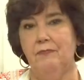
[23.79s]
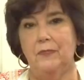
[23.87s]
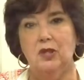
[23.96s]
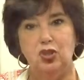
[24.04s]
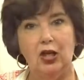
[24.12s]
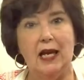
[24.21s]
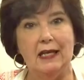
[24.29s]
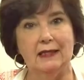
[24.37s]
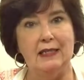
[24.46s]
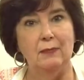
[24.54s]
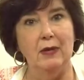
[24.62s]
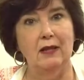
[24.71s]
she had
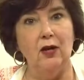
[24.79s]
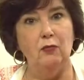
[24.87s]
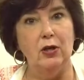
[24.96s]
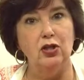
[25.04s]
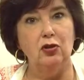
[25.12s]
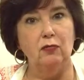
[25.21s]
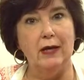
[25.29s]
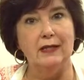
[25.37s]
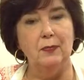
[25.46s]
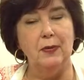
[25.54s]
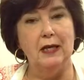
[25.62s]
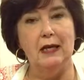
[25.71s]
sent me the original
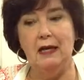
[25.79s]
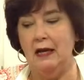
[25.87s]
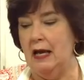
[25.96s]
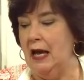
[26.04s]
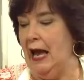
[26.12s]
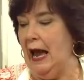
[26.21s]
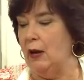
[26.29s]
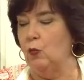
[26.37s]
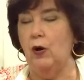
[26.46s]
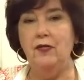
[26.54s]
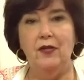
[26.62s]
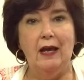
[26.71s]
recipe, and
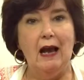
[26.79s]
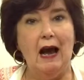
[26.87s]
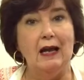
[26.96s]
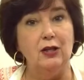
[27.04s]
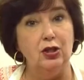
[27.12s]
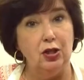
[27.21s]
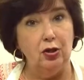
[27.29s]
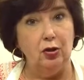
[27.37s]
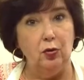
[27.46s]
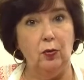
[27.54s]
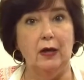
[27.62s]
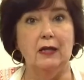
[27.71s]
one thing I
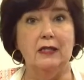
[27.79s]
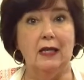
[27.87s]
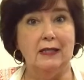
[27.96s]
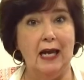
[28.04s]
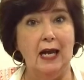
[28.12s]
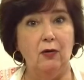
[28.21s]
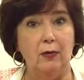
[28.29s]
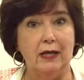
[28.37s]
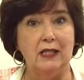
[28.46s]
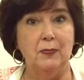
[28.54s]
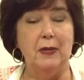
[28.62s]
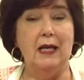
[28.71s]
do is I take a
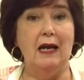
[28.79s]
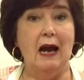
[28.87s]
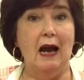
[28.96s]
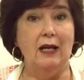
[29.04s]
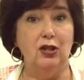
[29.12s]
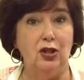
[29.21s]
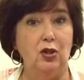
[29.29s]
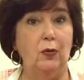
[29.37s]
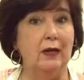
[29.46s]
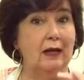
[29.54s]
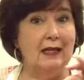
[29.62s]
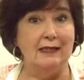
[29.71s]
recipe, I do
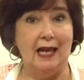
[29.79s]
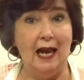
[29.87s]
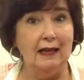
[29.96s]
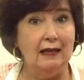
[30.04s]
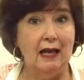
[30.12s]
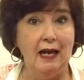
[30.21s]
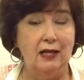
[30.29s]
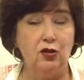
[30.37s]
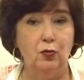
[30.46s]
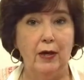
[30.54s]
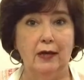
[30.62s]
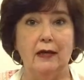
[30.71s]
it exactly like it's
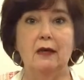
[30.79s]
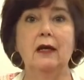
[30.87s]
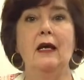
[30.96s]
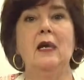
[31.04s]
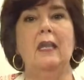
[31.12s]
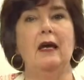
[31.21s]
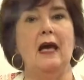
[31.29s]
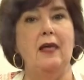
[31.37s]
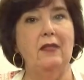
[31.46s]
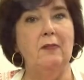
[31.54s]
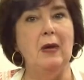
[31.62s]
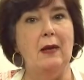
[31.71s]
written, and
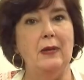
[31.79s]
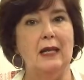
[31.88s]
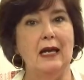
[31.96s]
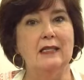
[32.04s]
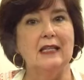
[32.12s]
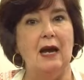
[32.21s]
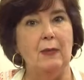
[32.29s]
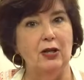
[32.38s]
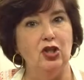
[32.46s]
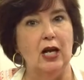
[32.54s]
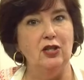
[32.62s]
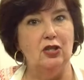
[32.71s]
then maybe next time I
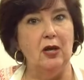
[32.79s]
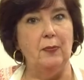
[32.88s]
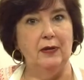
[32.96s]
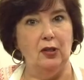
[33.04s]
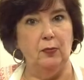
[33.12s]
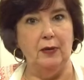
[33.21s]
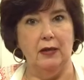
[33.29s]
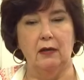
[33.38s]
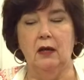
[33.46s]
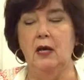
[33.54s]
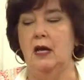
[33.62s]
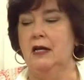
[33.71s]
change it up a little bit.
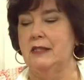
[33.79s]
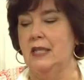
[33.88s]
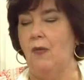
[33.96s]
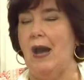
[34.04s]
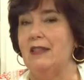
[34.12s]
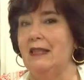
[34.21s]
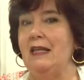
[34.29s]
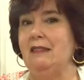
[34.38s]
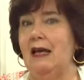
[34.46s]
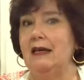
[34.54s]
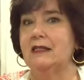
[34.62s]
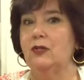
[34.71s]
So I think
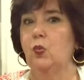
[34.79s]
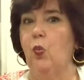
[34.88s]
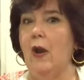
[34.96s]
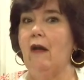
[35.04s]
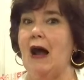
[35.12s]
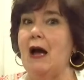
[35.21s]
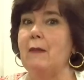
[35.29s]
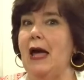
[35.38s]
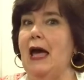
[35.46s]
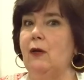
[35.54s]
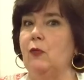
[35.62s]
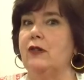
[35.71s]
that's where I'm
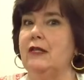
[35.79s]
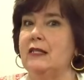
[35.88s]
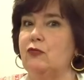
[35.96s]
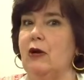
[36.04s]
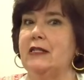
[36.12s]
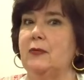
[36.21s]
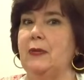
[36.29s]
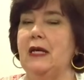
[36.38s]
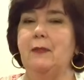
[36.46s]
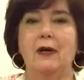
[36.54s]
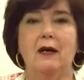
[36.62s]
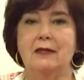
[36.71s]
at with this recipe
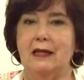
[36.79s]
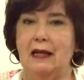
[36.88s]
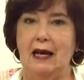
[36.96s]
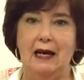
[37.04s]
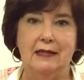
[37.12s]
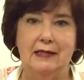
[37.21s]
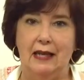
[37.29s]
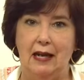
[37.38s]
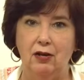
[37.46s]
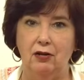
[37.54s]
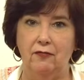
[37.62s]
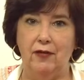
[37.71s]
because, like I said, I
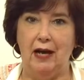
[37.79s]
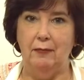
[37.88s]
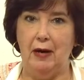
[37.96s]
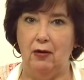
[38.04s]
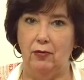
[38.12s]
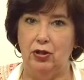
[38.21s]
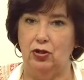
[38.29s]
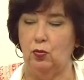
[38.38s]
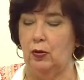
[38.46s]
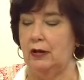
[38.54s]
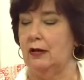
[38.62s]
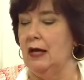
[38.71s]
couldn't find my original
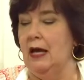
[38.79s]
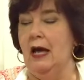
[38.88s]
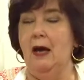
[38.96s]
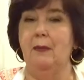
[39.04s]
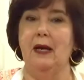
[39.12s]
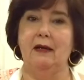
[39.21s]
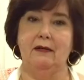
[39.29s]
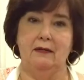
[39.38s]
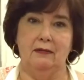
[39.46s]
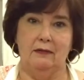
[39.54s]
one, but